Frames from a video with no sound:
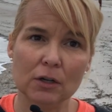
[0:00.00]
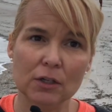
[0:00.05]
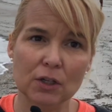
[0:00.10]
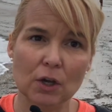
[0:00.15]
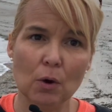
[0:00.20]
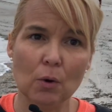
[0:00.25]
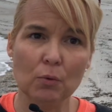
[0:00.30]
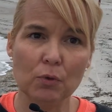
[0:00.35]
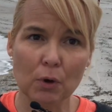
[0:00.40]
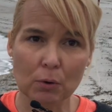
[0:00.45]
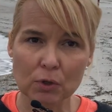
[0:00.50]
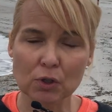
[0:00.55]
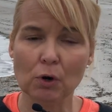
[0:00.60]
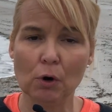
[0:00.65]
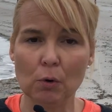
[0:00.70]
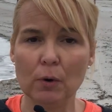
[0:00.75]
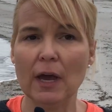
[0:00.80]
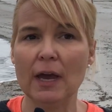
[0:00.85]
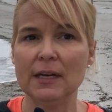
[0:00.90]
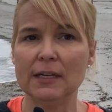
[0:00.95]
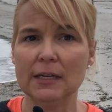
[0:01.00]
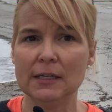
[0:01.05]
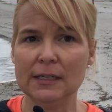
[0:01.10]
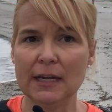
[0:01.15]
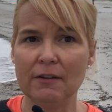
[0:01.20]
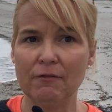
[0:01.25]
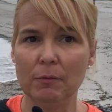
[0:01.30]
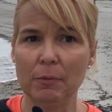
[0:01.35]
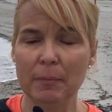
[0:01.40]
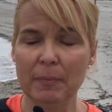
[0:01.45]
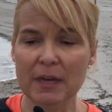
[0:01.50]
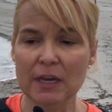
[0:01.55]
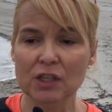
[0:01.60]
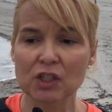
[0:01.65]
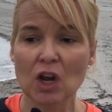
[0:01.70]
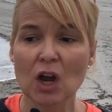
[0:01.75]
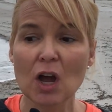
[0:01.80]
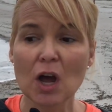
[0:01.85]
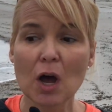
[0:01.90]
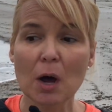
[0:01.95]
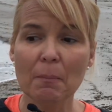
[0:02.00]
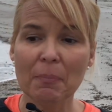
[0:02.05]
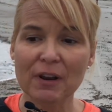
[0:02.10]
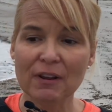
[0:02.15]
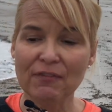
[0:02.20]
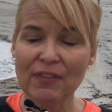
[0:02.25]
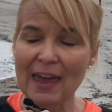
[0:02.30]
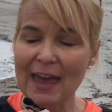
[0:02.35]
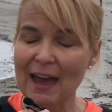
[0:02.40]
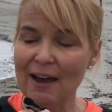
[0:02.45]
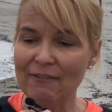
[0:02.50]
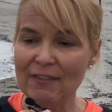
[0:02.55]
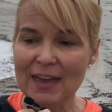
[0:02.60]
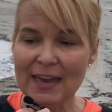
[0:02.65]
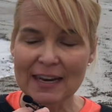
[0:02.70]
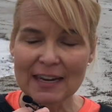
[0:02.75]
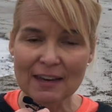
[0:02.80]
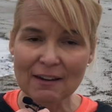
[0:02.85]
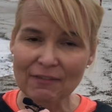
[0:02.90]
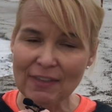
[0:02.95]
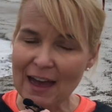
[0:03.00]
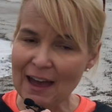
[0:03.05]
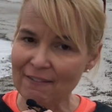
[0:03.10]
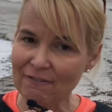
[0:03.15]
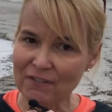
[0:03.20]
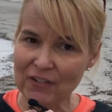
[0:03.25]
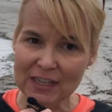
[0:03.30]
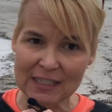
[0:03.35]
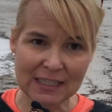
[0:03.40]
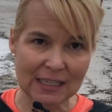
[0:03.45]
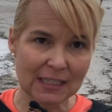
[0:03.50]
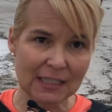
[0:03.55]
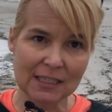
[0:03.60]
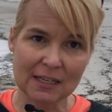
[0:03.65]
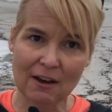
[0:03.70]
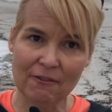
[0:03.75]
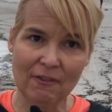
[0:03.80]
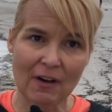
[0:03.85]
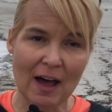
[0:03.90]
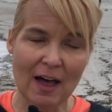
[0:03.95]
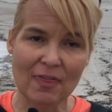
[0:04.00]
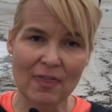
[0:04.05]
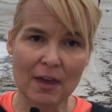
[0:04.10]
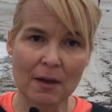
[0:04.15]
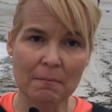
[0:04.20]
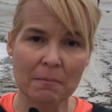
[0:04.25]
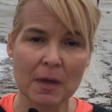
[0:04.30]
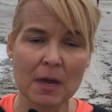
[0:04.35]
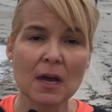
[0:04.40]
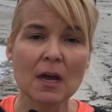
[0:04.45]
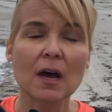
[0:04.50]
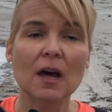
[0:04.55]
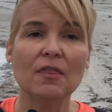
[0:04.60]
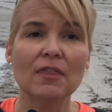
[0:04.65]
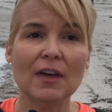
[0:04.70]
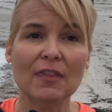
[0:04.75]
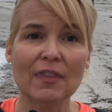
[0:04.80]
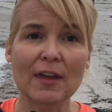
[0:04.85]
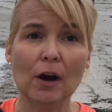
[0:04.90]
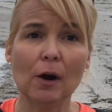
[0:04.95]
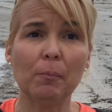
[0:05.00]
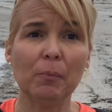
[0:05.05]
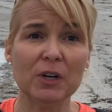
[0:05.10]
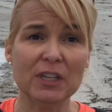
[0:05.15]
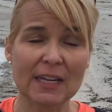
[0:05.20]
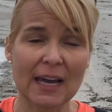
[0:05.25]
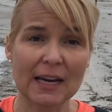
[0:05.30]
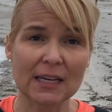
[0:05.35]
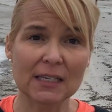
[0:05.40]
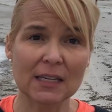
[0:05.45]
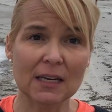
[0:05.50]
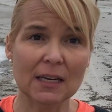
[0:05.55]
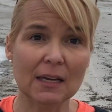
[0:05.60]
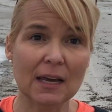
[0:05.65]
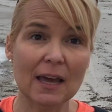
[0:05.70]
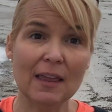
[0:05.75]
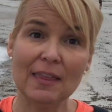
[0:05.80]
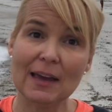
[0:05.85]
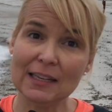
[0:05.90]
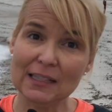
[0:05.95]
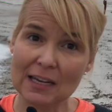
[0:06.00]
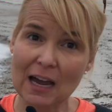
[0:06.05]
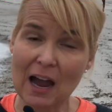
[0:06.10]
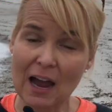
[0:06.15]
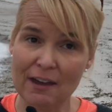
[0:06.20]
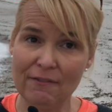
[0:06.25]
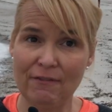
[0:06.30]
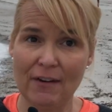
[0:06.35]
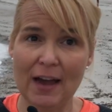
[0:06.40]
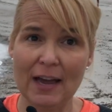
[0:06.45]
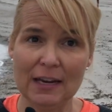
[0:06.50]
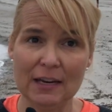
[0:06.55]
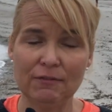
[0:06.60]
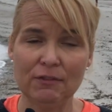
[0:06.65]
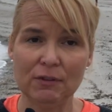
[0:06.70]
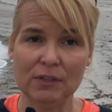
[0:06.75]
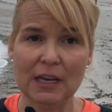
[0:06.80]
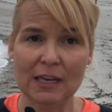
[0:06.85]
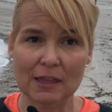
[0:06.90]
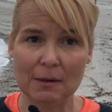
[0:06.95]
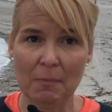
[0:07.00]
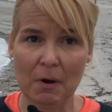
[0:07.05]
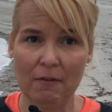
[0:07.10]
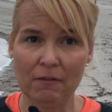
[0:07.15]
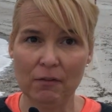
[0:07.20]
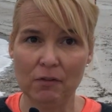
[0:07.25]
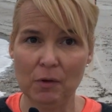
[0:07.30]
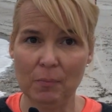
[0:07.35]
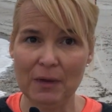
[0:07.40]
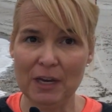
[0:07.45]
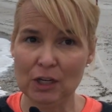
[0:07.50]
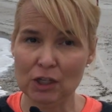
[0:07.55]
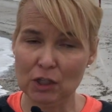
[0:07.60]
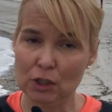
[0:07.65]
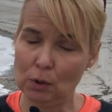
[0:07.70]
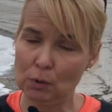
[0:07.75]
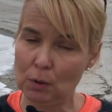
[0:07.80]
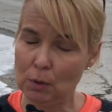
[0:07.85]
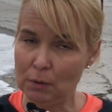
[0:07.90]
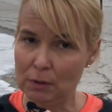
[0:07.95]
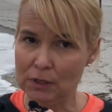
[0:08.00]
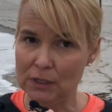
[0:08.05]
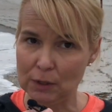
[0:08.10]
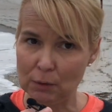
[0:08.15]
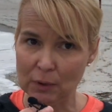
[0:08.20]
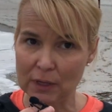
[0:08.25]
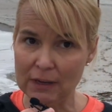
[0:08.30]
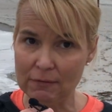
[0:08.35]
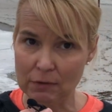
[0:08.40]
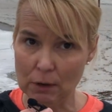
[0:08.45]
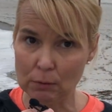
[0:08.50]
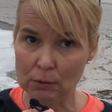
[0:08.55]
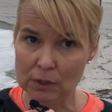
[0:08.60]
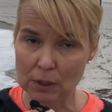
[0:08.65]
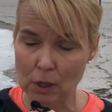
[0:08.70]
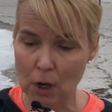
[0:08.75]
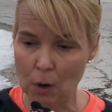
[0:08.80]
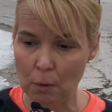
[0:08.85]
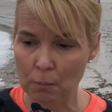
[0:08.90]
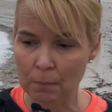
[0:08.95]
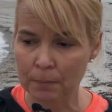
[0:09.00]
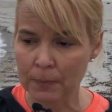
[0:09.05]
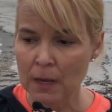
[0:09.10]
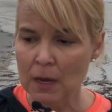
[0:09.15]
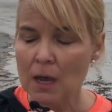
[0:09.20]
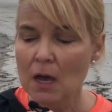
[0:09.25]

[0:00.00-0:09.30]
So those are okay to take from the beach. But if they have any of that fuzzy stuff on them, then they are protected, and that's a high fine if you take them off of the beach. So leave those alone.